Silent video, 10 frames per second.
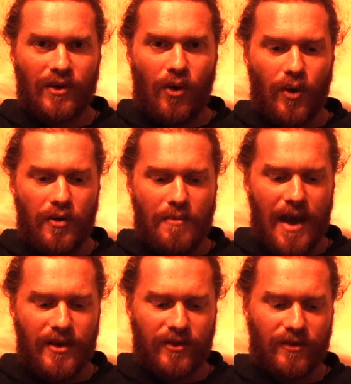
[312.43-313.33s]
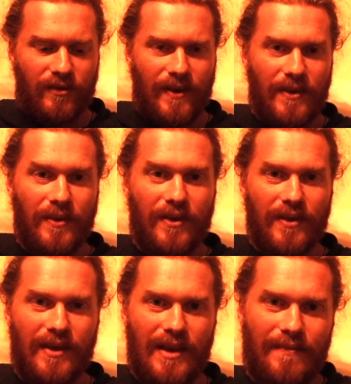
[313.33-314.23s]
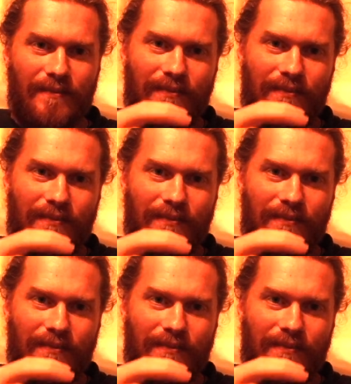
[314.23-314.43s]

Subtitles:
Or you may just feel that the